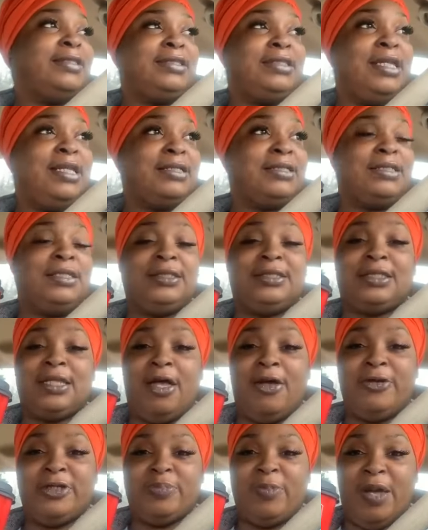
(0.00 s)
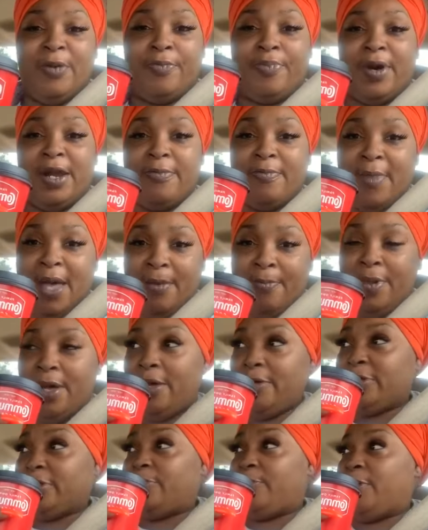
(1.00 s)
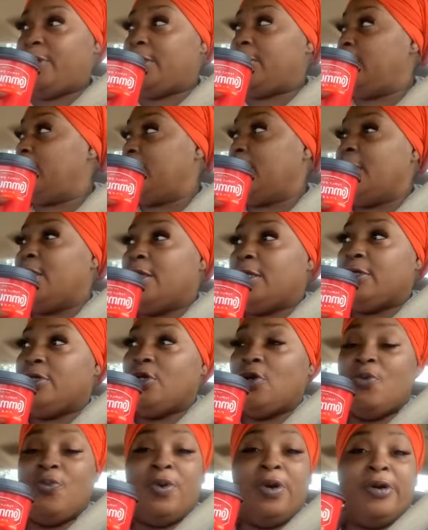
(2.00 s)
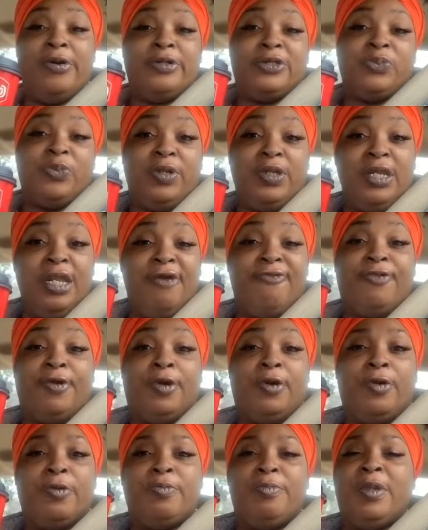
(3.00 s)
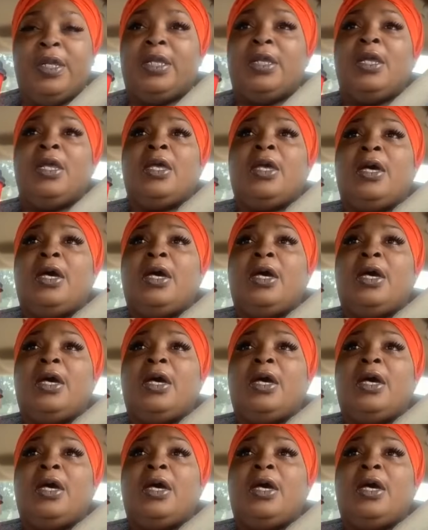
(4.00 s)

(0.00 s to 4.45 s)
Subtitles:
sticks and stones might break my bones, but your words will never hurt me.